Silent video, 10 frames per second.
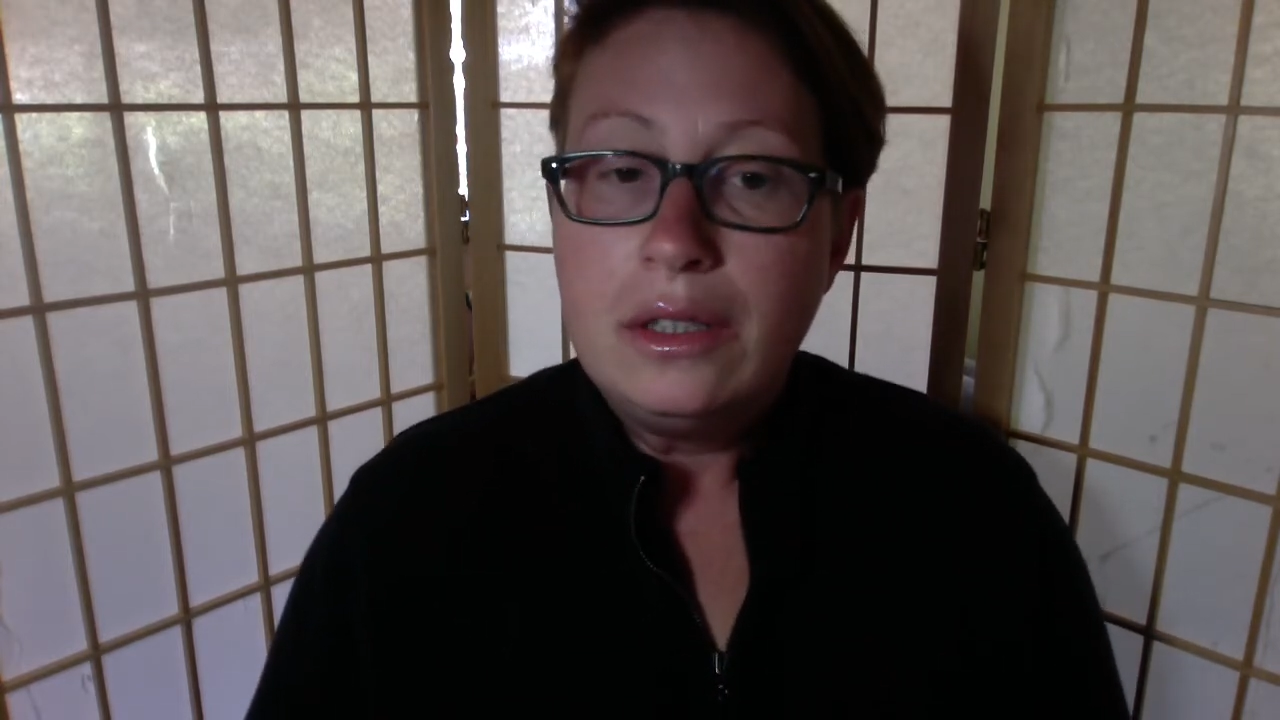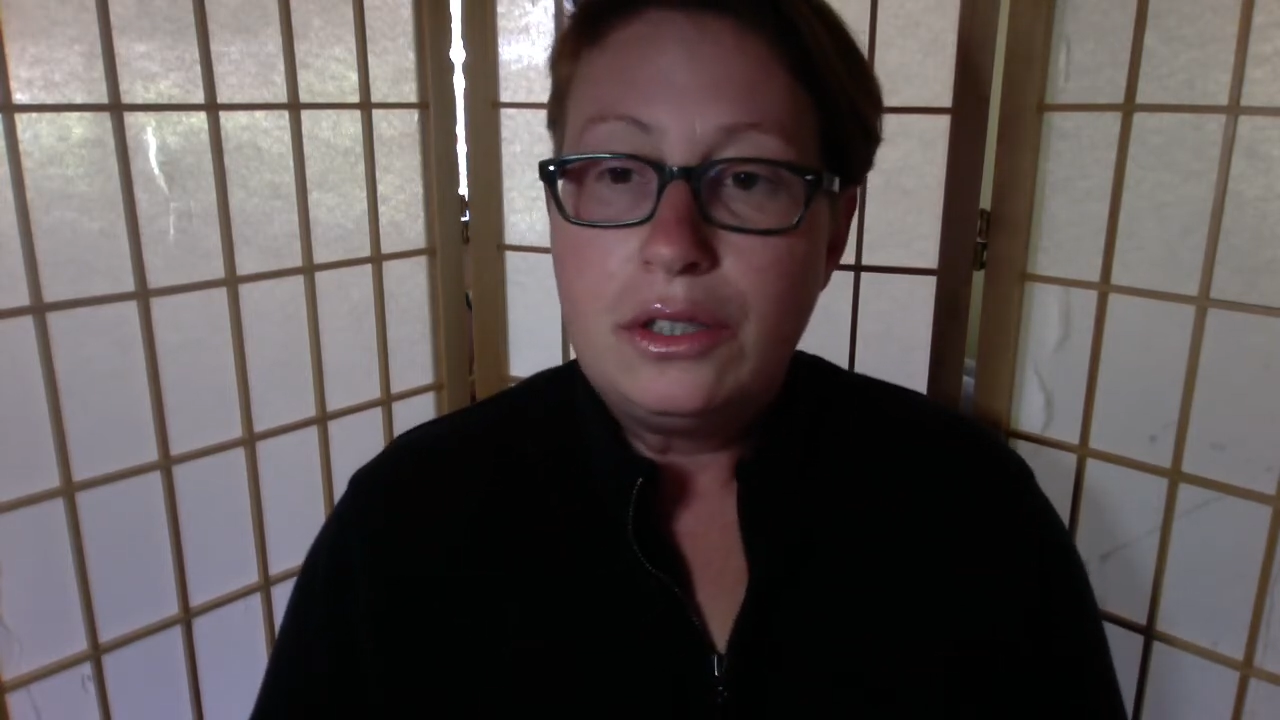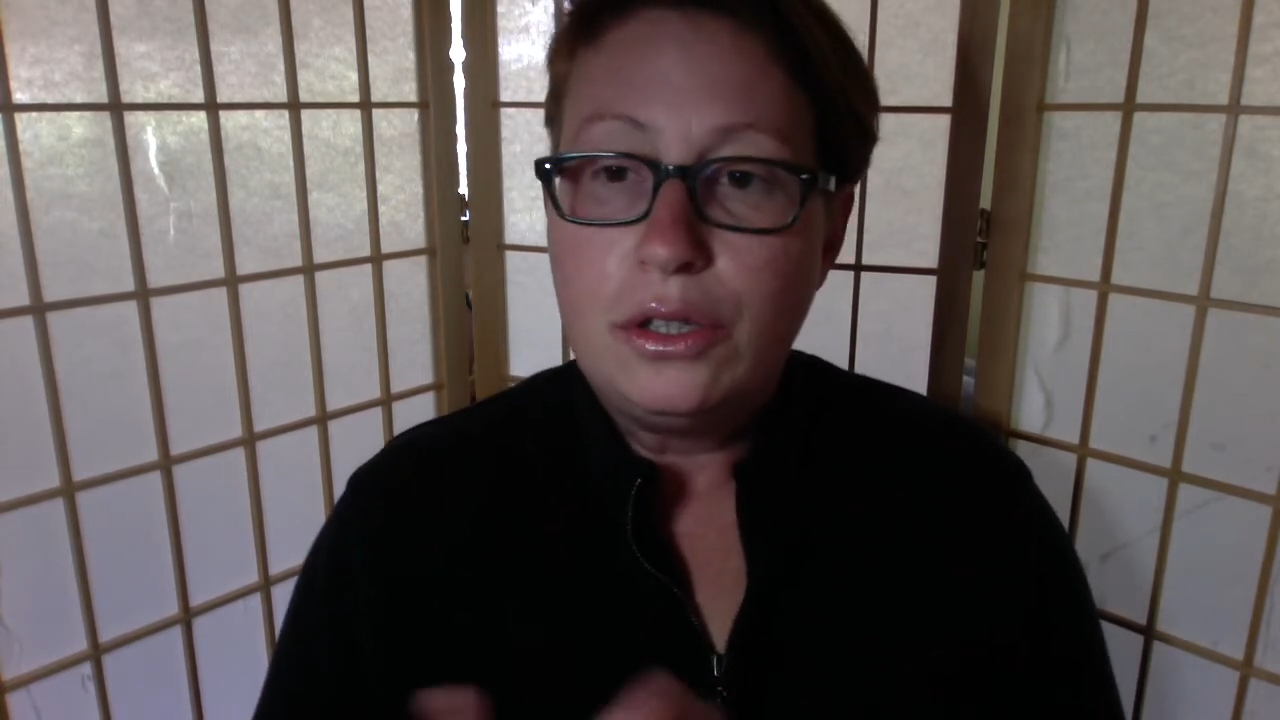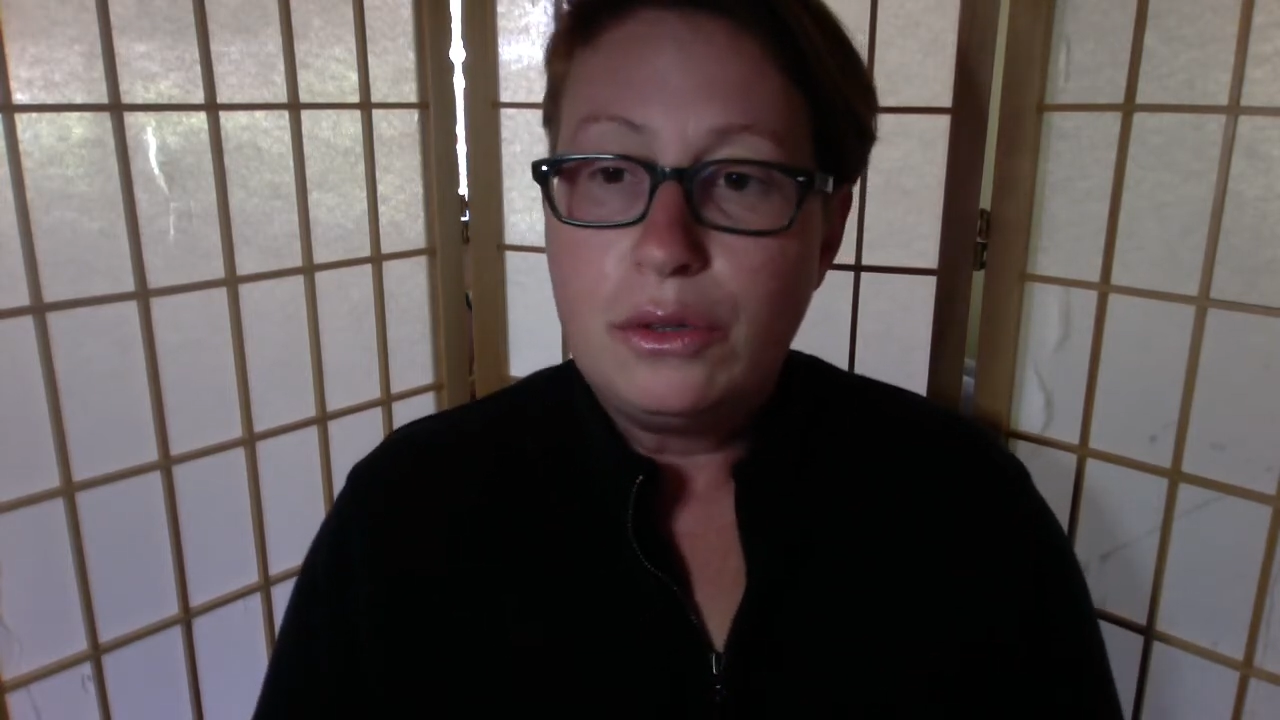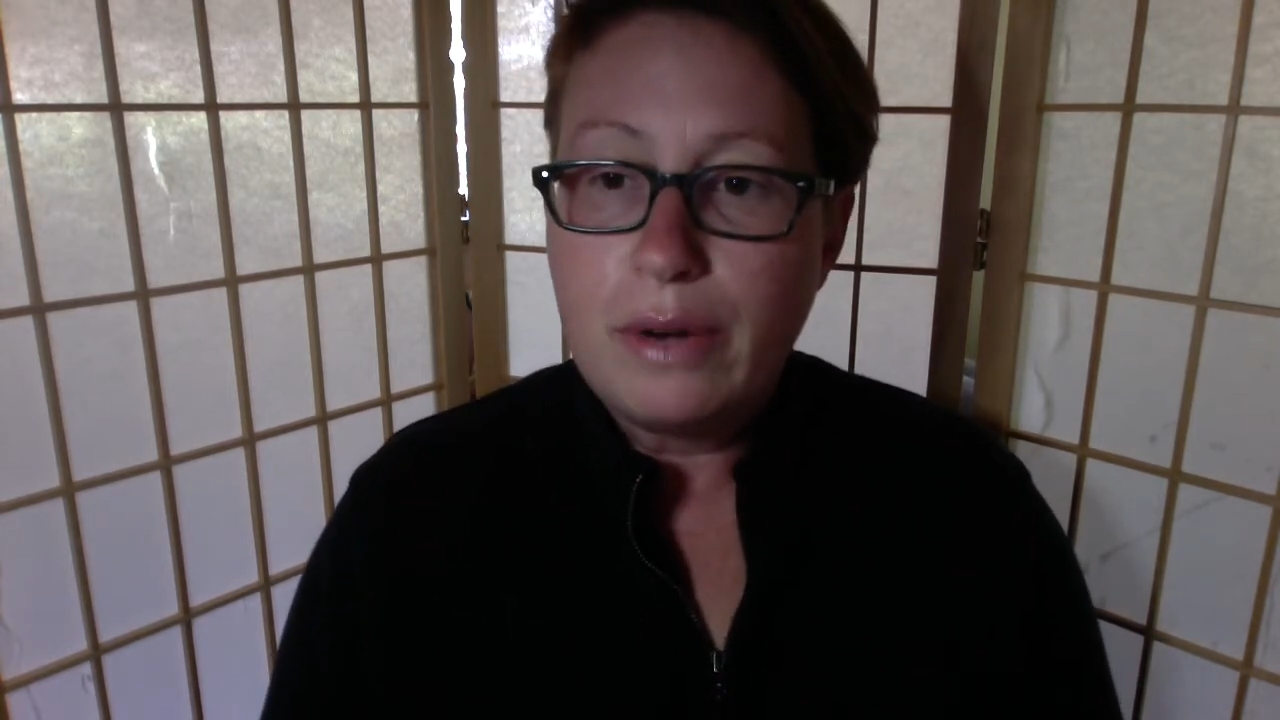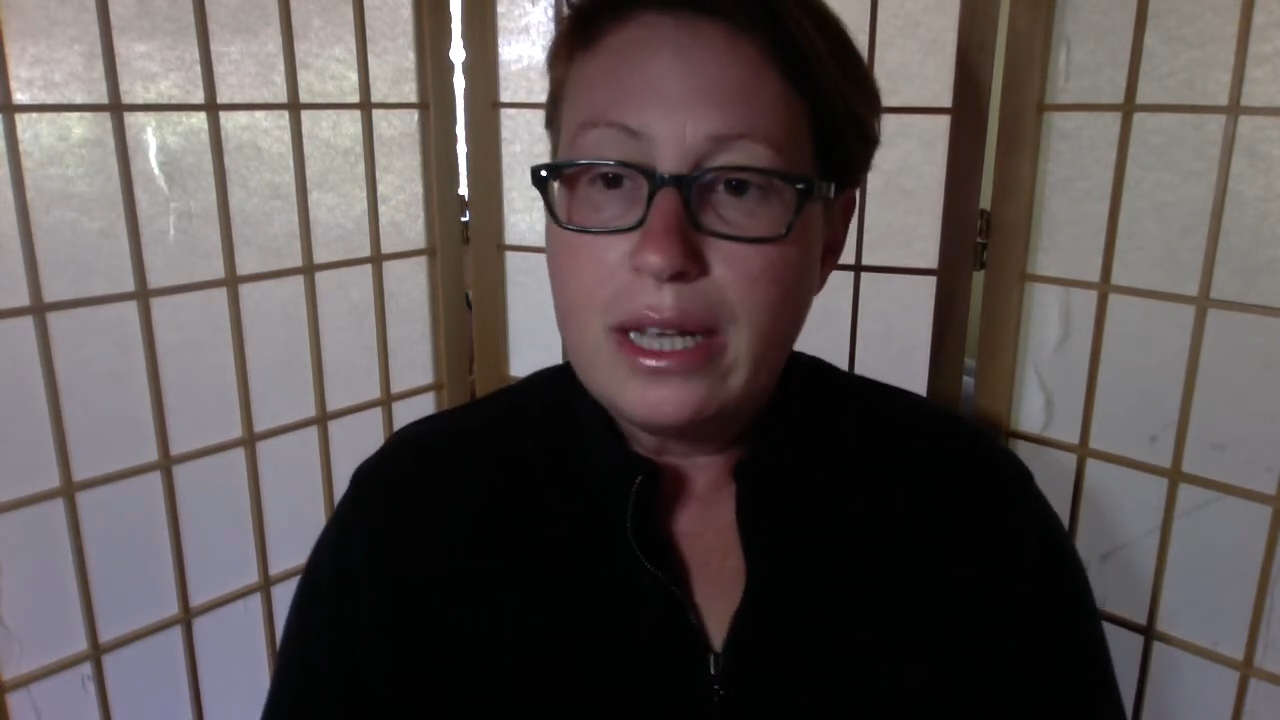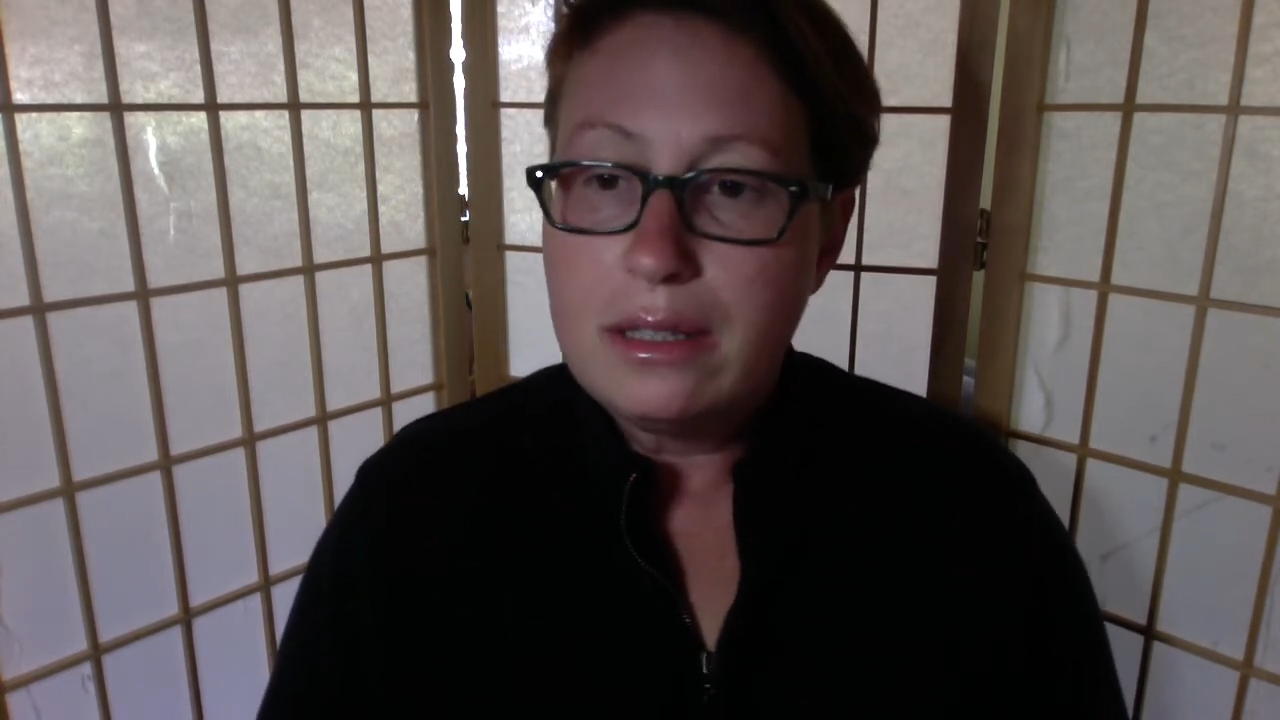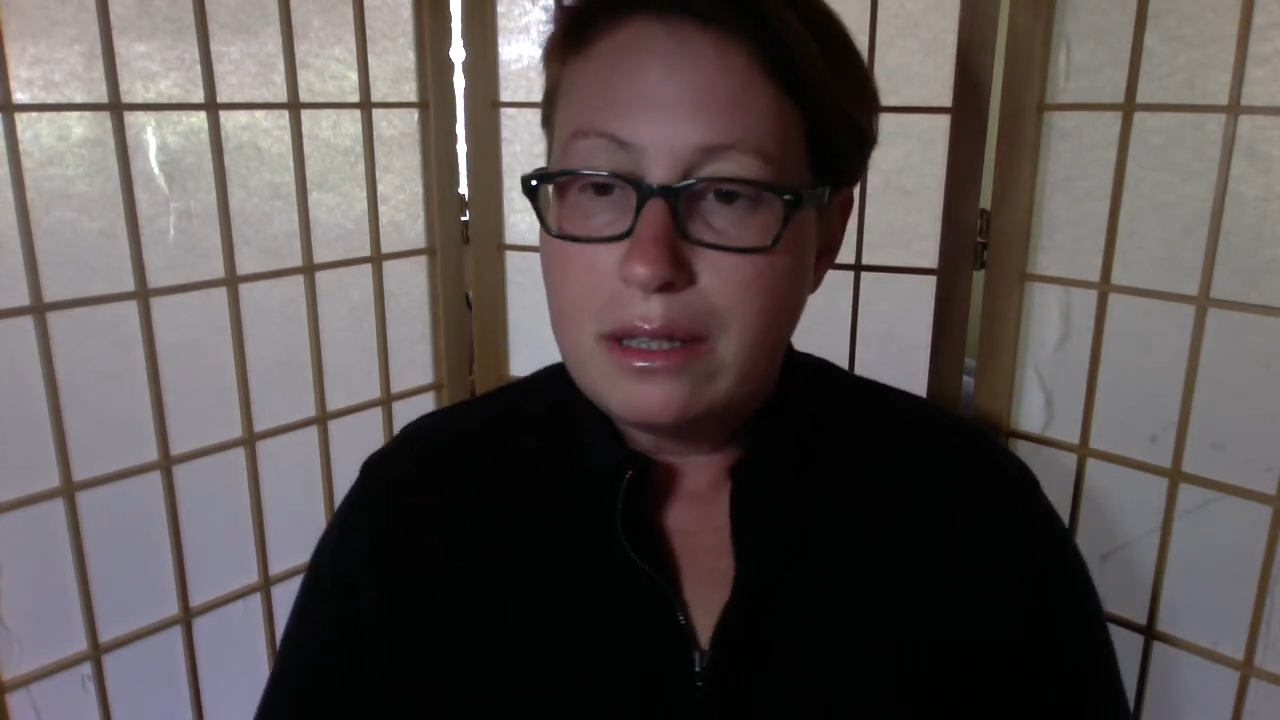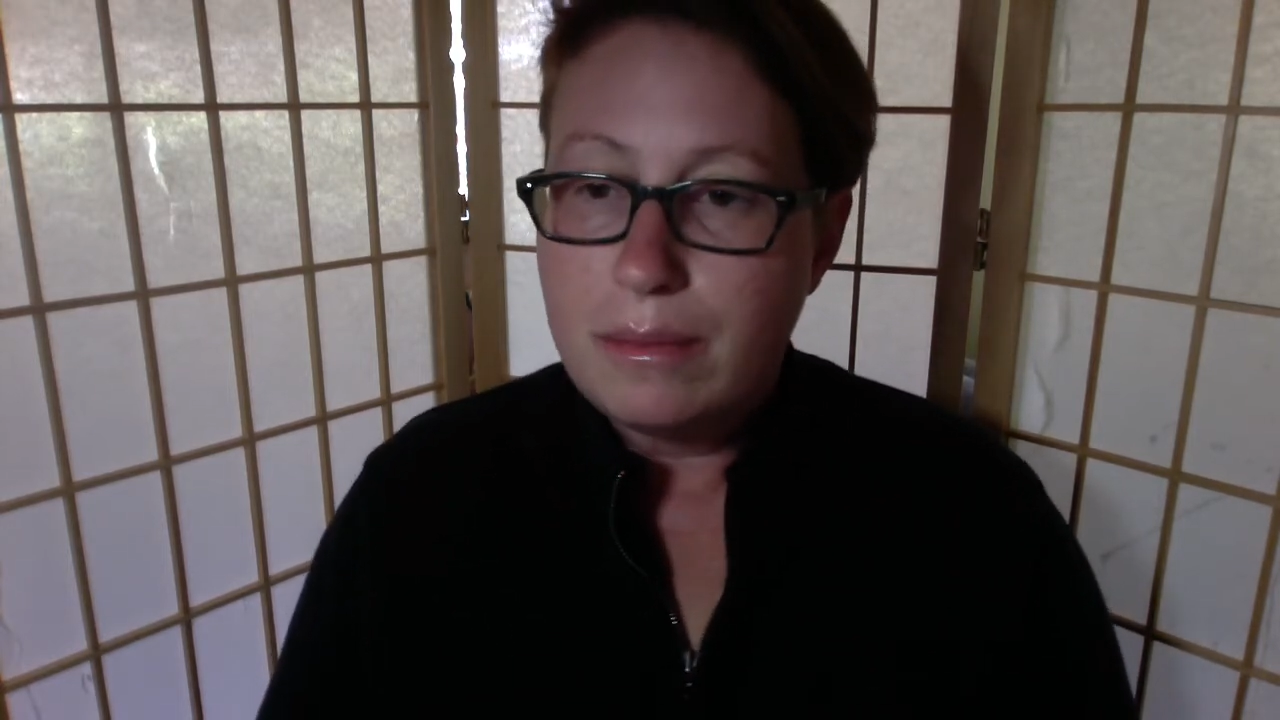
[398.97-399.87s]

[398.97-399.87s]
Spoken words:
to raise the